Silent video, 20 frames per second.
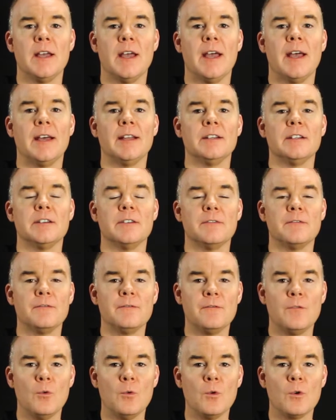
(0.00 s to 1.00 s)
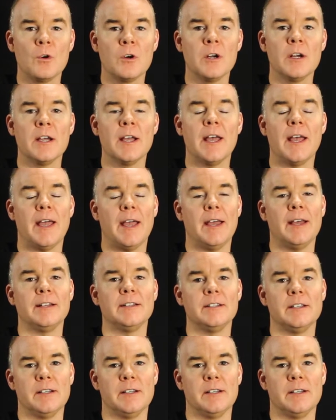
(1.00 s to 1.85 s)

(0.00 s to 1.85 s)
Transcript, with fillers: and a four, and